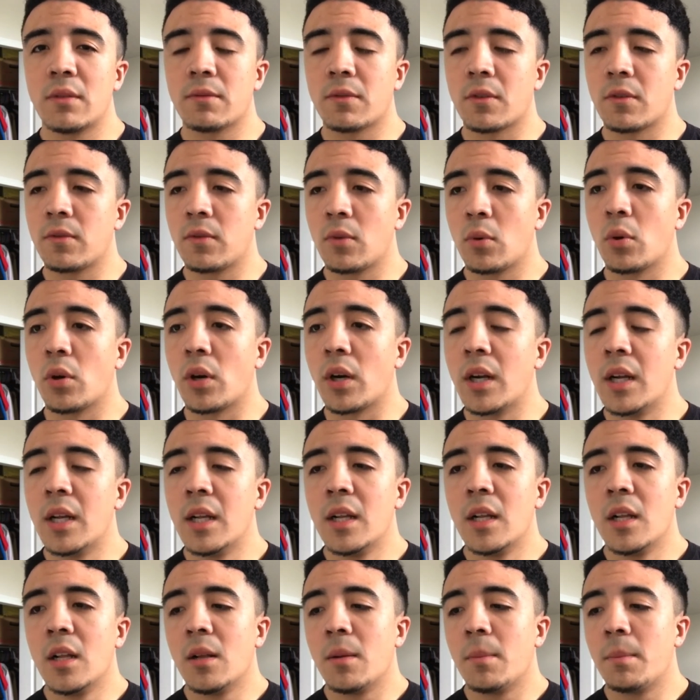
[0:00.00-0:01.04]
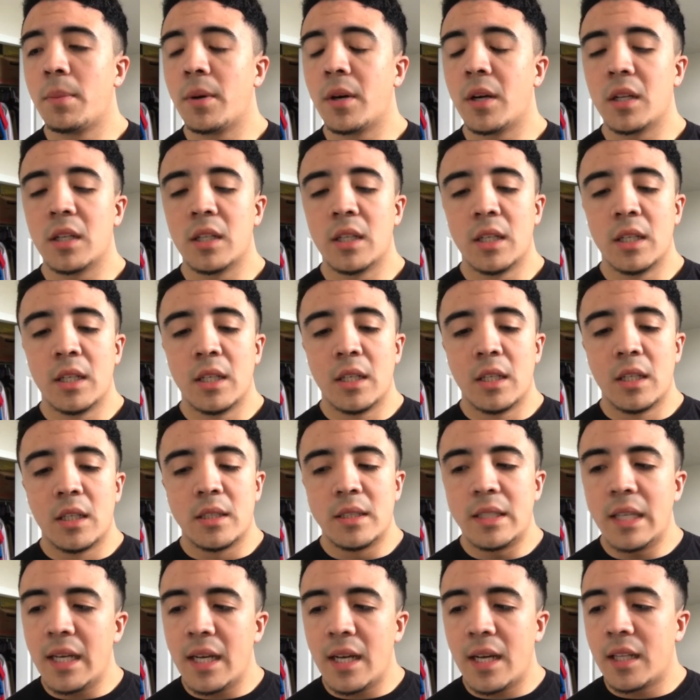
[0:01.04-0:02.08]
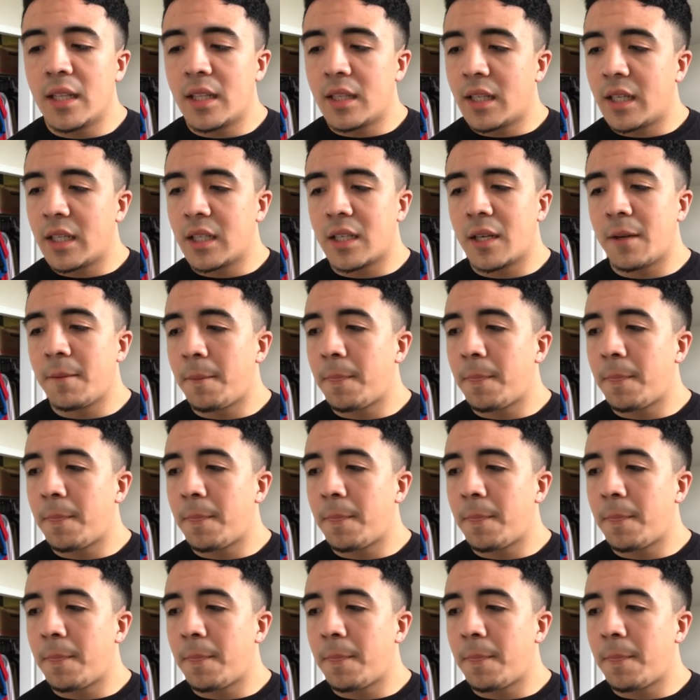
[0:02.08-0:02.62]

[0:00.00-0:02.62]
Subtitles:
for 4. But yeah, like